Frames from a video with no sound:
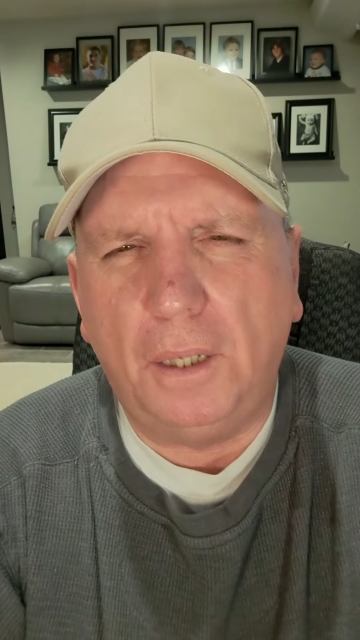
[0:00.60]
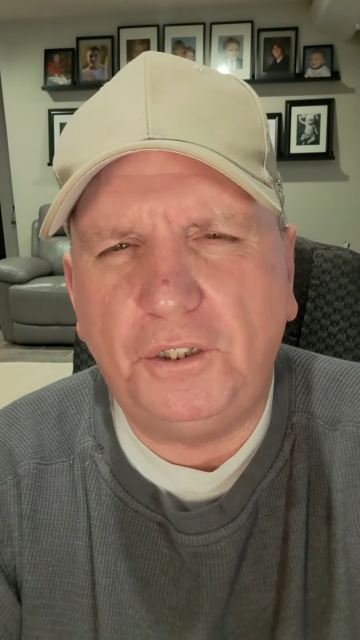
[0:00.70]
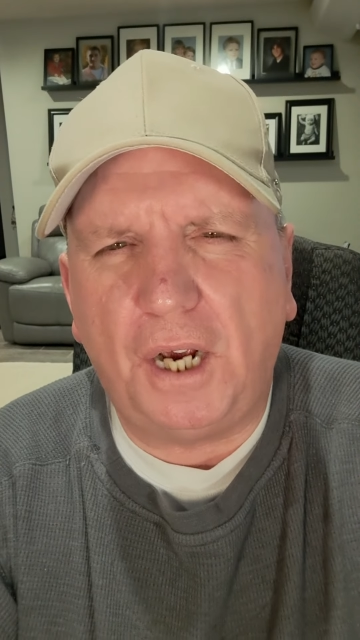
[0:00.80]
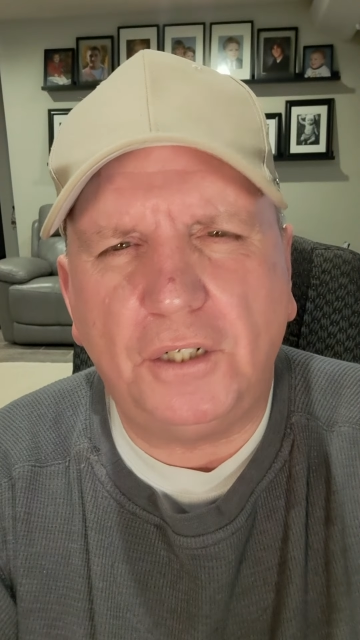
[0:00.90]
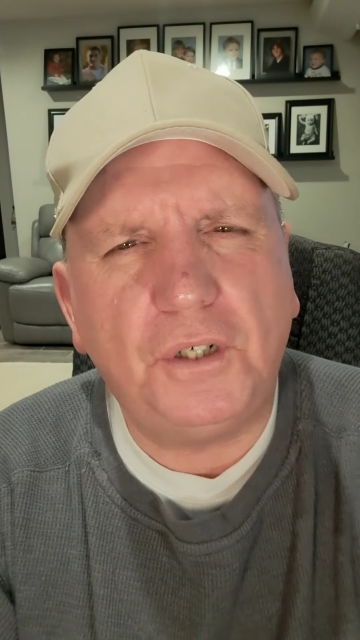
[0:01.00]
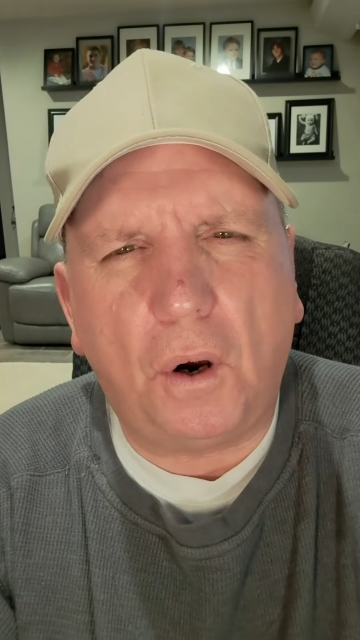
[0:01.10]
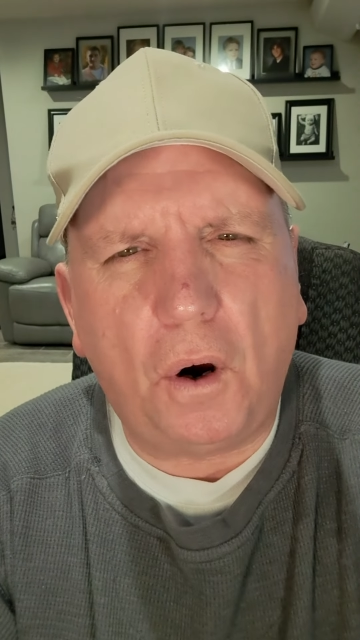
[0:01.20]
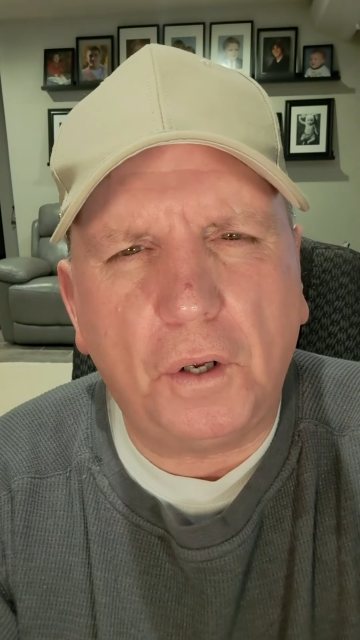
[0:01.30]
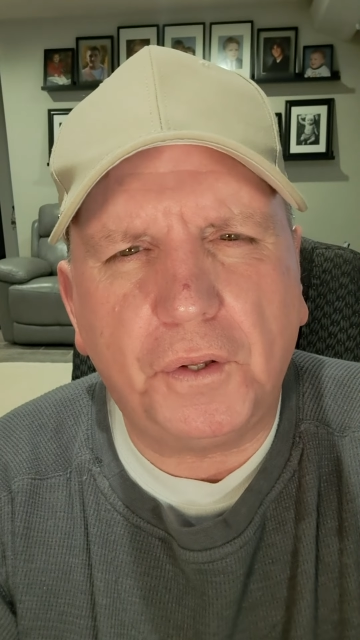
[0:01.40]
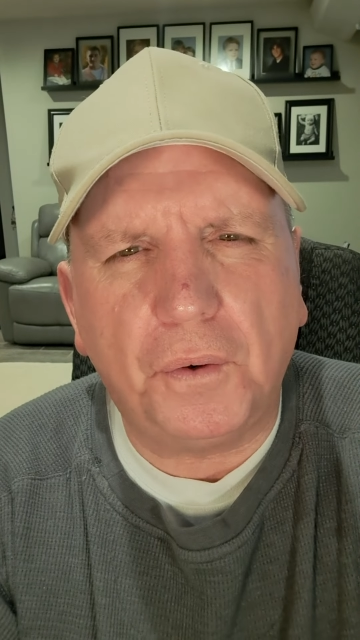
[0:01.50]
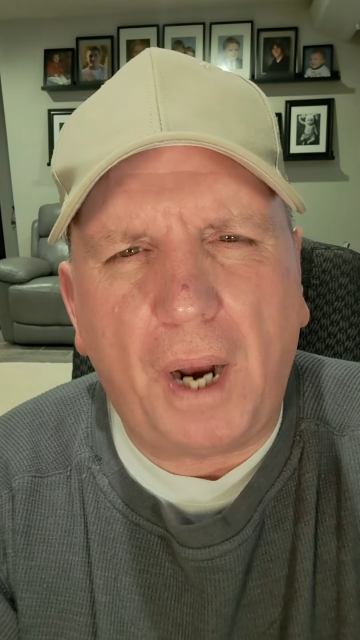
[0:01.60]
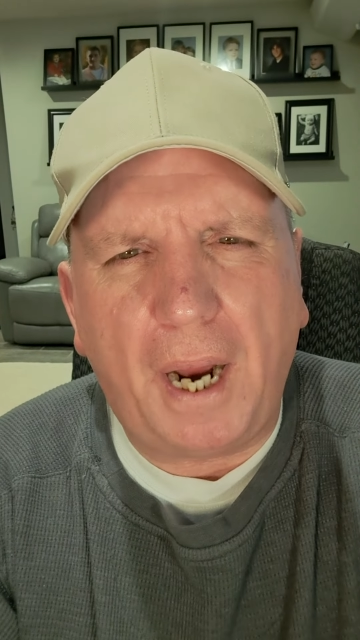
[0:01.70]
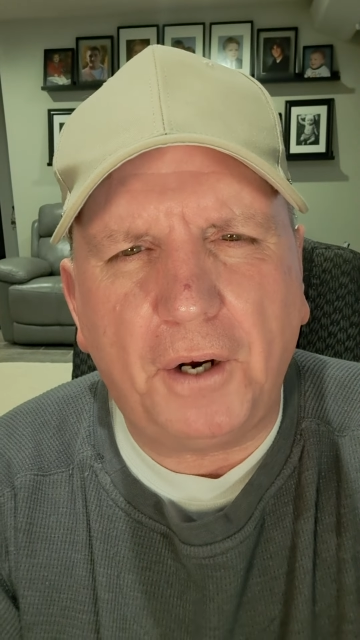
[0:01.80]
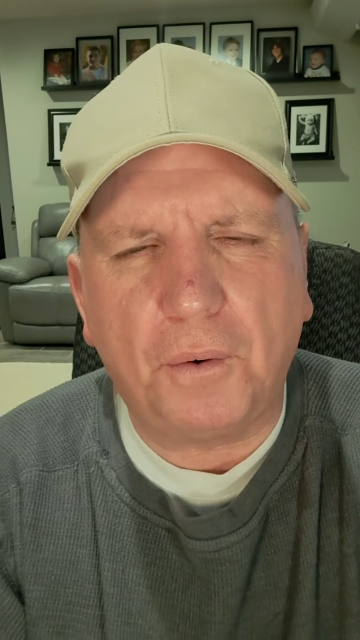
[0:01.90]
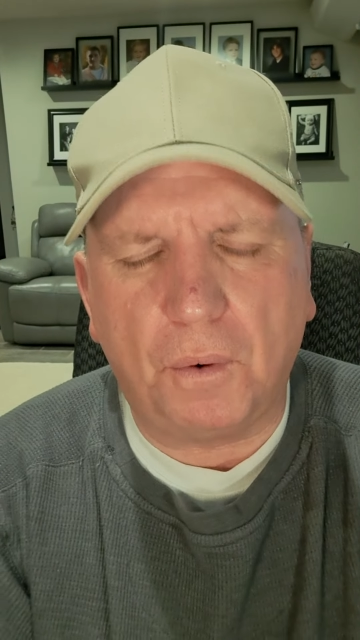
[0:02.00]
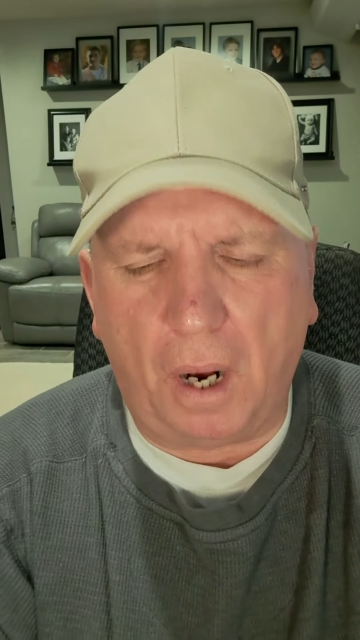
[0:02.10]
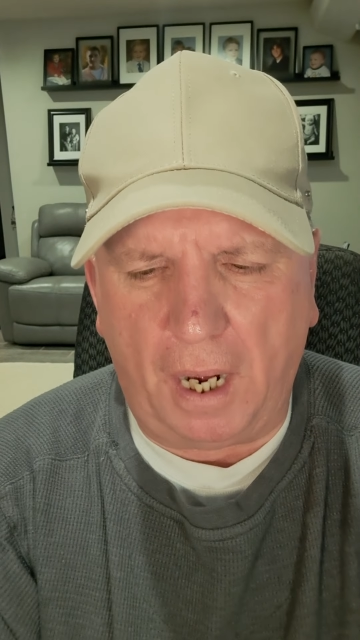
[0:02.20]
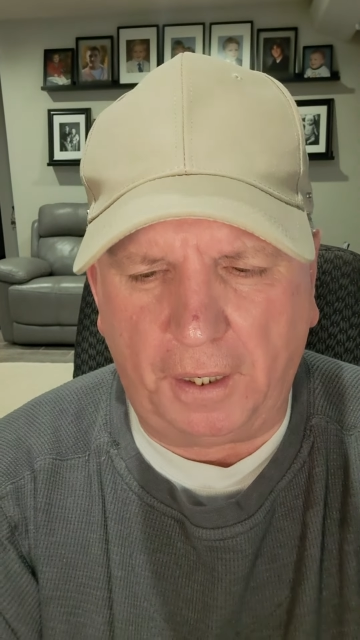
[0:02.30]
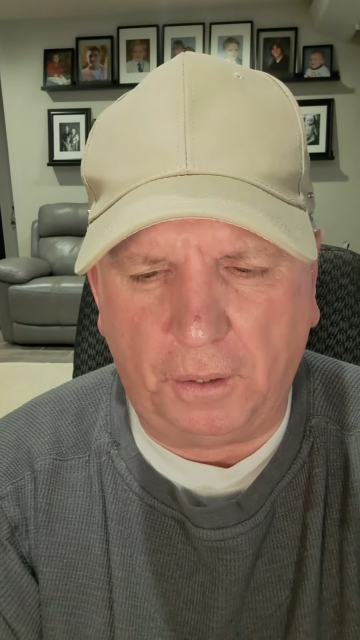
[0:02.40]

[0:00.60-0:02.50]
Judge Arthur Engoron,